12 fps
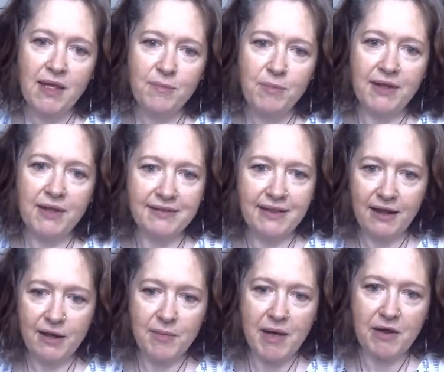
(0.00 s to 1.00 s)
because they
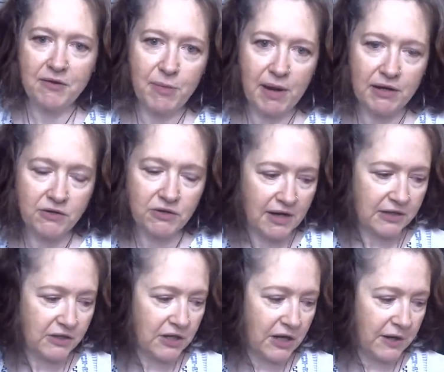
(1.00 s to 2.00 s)
come out of my
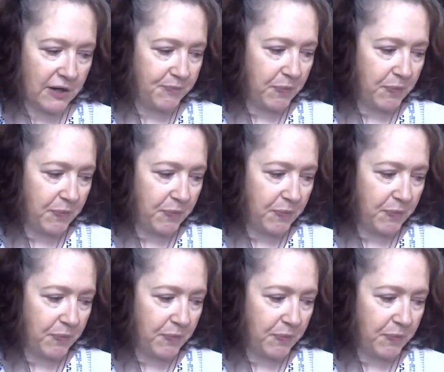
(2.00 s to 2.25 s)
tradition.